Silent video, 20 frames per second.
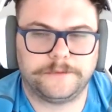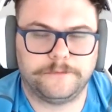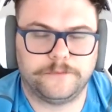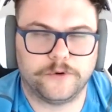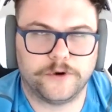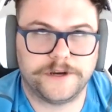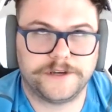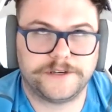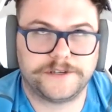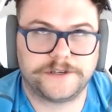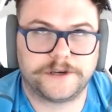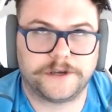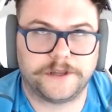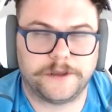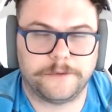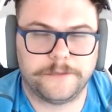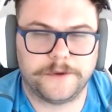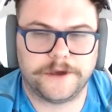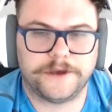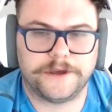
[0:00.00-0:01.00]
British
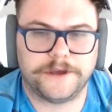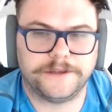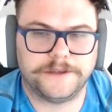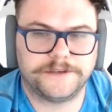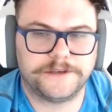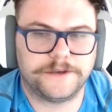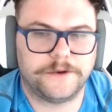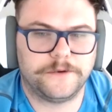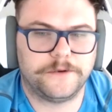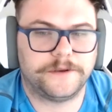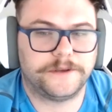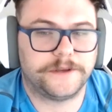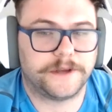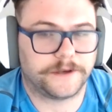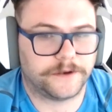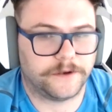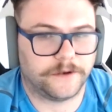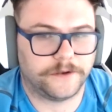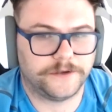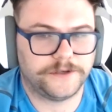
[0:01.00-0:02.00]
Columbia Institute of
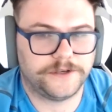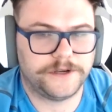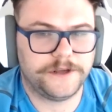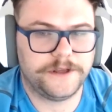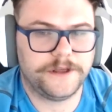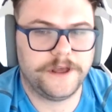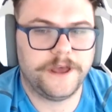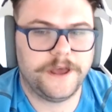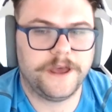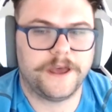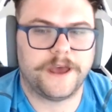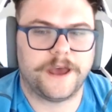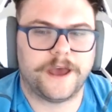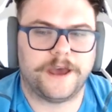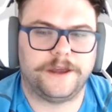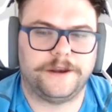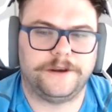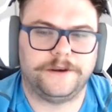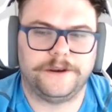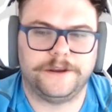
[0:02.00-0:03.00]
Technology,
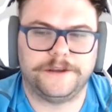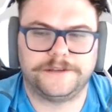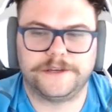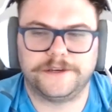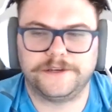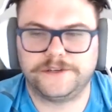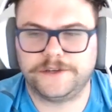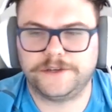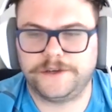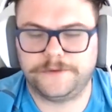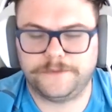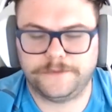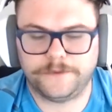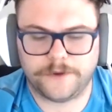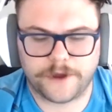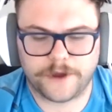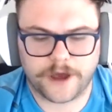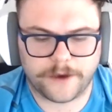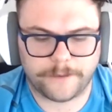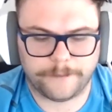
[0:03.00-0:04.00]
and essentially,
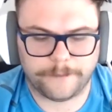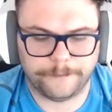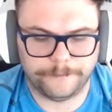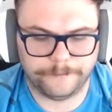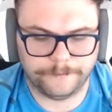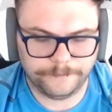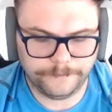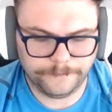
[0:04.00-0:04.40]
um,